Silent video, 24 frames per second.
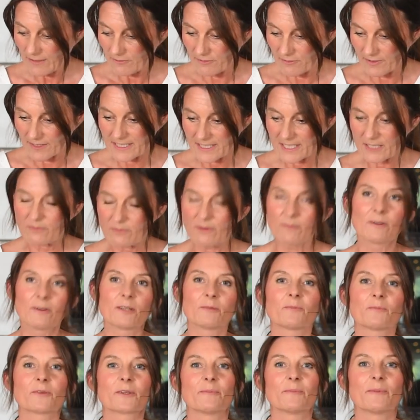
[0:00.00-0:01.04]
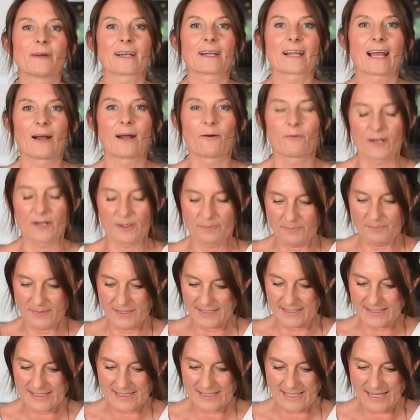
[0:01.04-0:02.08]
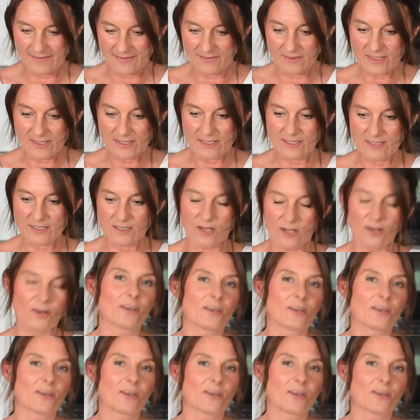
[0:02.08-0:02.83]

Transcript: first we will prepare our beets, and this is